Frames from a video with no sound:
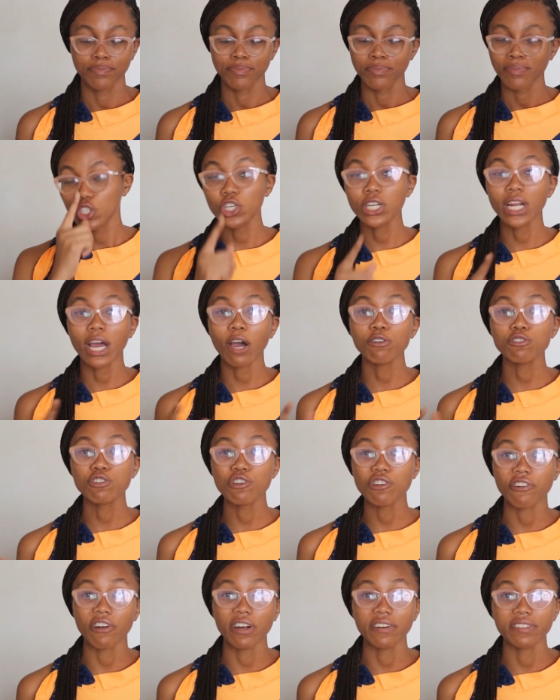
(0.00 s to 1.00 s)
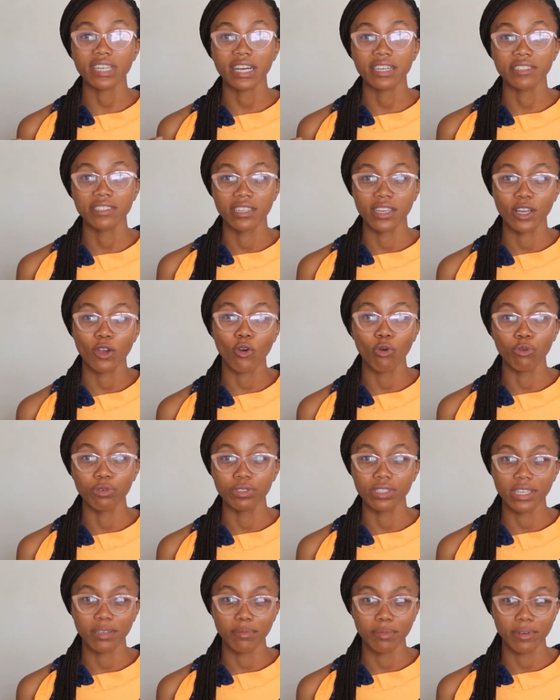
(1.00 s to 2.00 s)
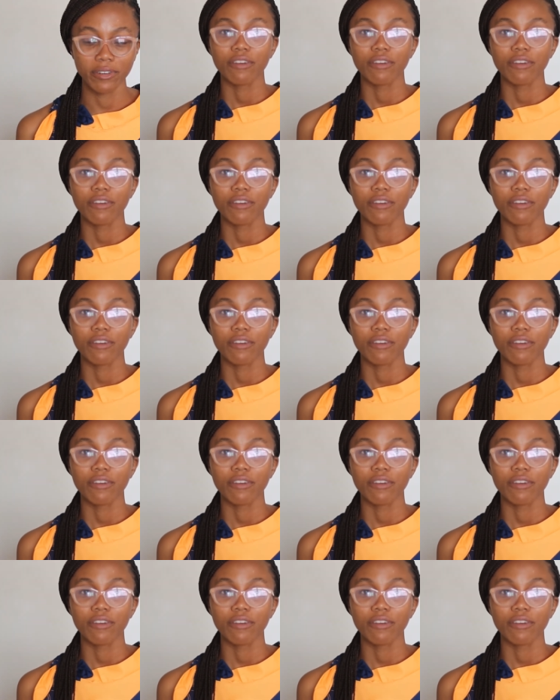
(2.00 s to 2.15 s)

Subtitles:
So now also craft out a cold email.